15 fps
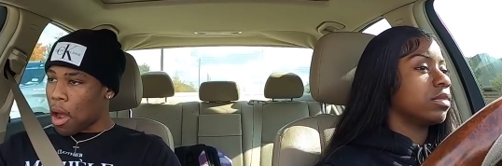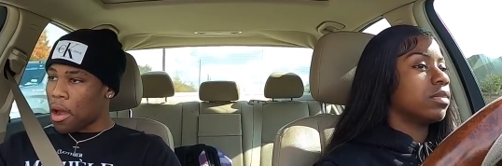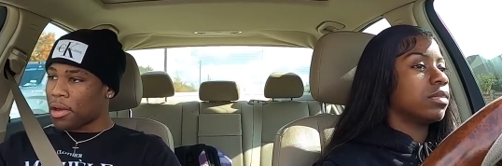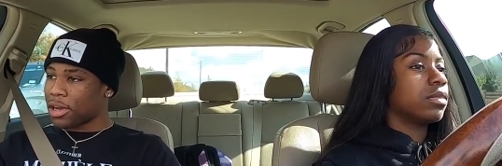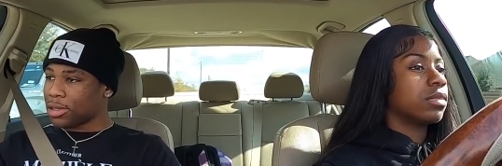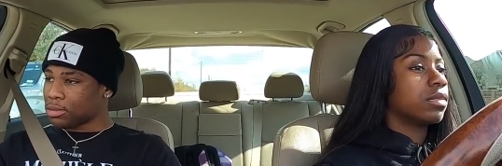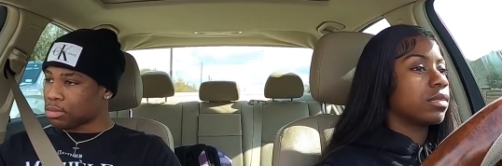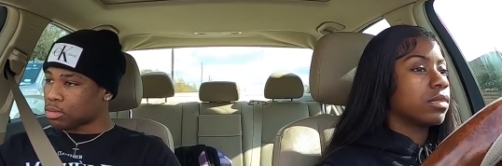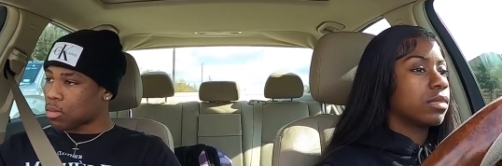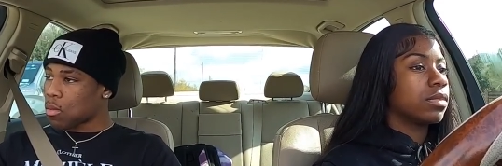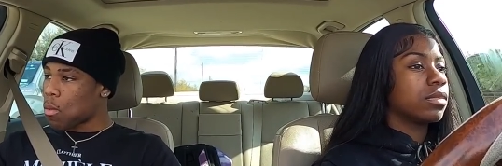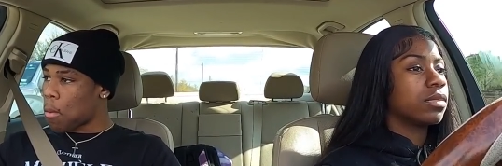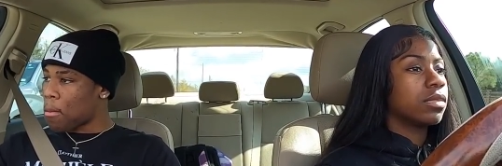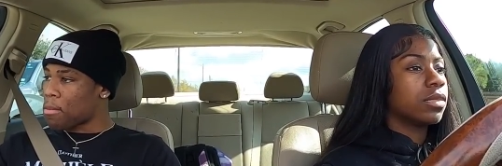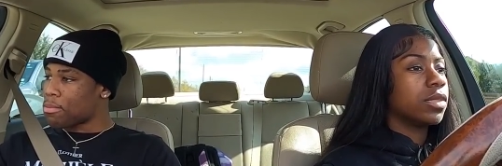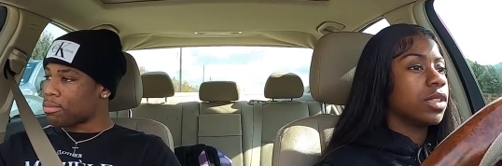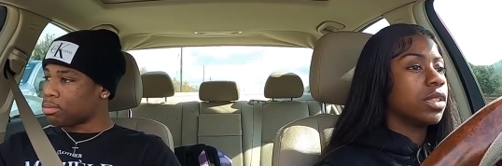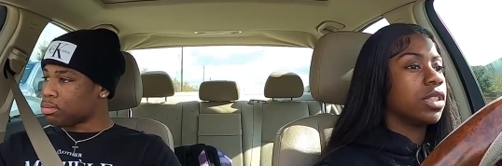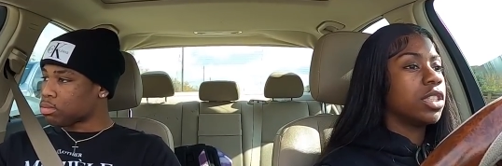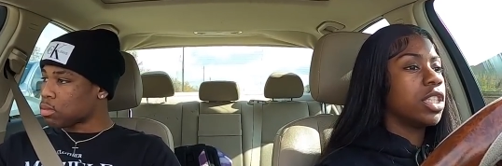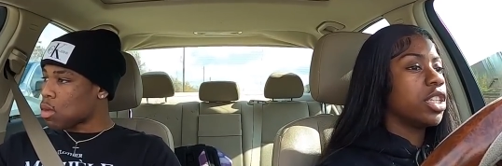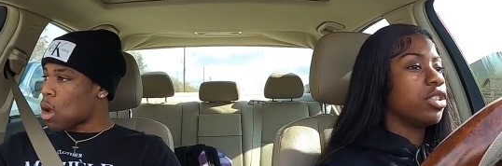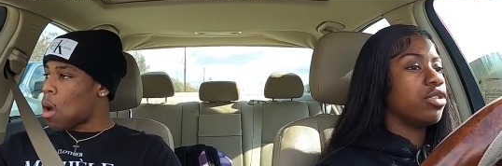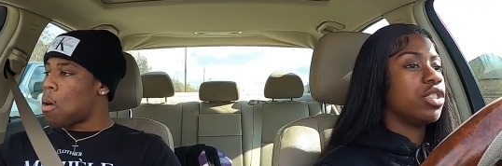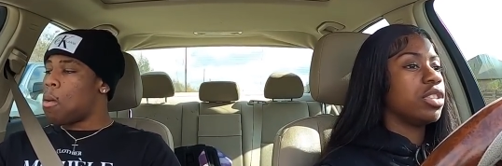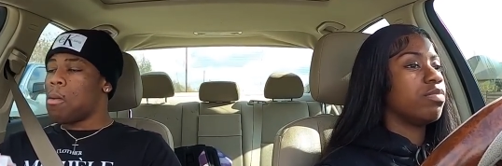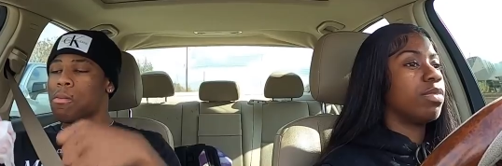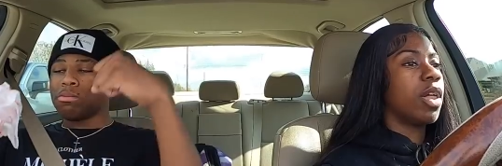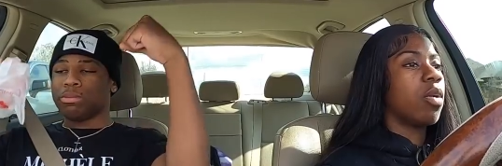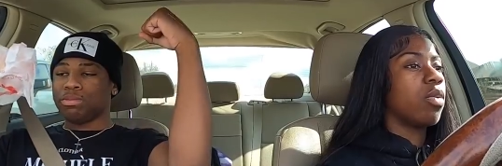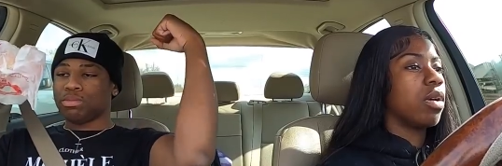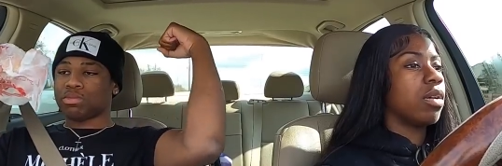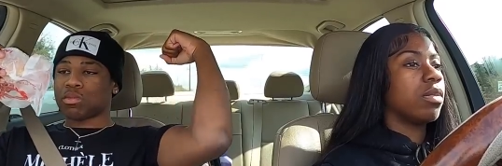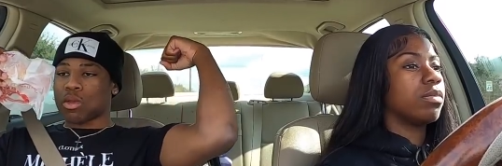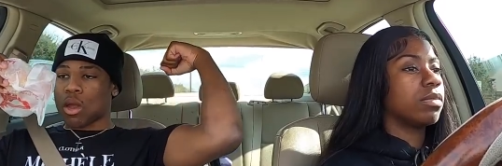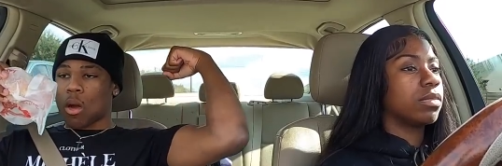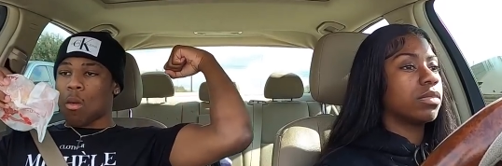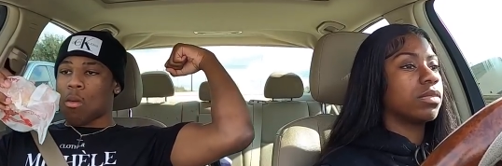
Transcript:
Speaker 1: Uh. Continue. Just blow up.